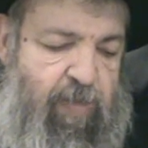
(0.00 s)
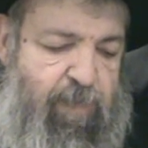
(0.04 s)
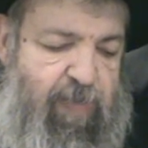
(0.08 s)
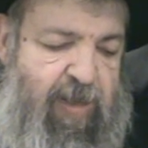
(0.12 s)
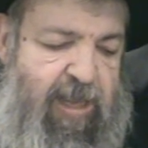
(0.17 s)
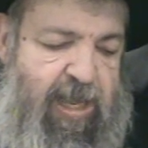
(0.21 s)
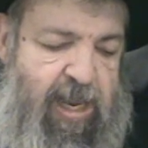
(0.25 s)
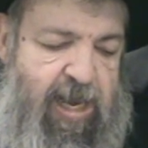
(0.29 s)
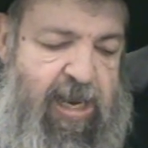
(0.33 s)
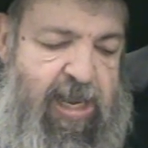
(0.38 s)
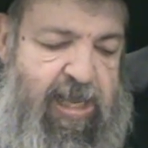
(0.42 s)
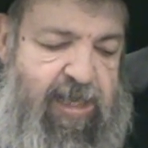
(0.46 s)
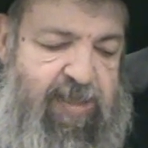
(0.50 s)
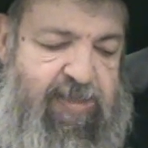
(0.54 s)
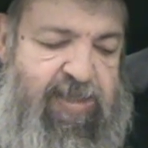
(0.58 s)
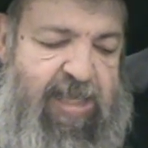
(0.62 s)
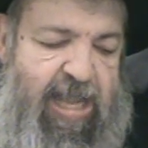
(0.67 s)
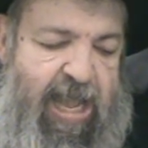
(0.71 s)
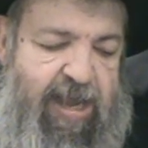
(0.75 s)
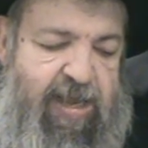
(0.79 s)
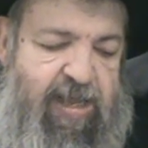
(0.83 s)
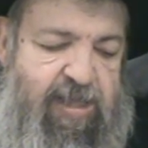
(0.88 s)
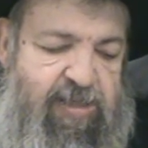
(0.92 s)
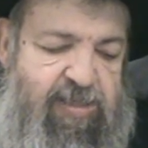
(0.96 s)
The beginning is
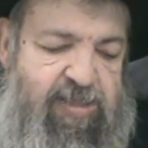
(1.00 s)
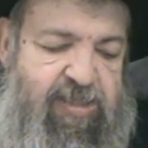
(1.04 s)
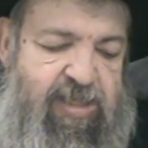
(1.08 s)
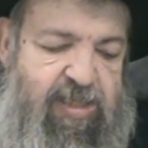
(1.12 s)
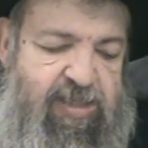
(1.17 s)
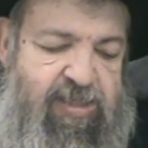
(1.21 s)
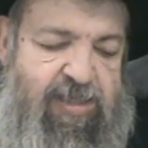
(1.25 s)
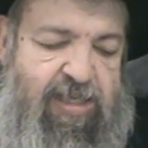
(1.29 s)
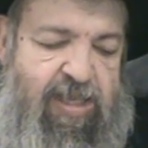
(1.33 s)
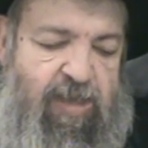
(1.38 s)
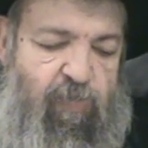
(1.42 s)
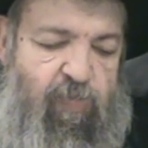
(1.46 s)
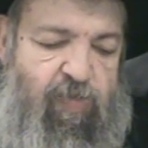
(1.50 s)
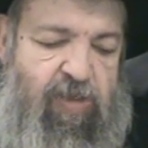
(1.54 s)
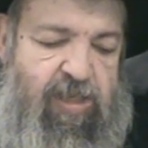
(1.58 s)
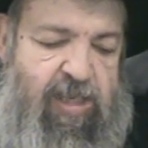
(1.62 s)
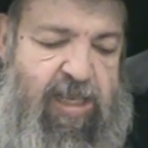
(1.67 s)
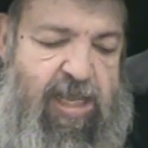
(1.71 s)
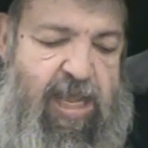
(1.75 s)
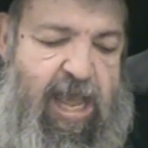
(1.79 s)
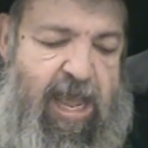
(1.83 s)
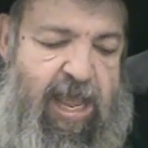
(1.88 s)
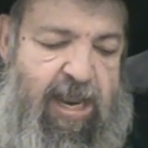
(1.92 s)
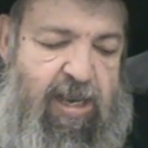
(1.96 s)
not consistent with
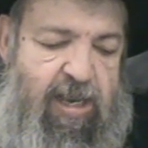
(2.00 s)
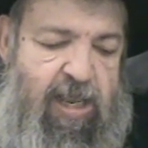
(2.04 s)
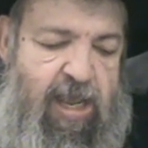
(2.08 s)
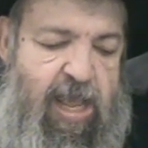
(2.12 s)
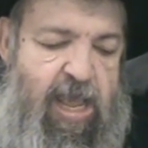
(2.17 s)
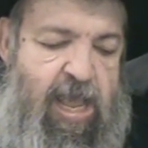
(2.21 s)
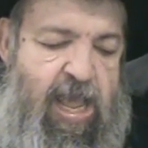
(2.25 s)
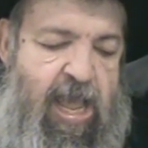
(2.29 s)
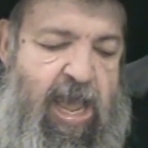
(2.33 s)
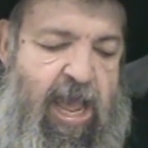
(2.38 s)
the end,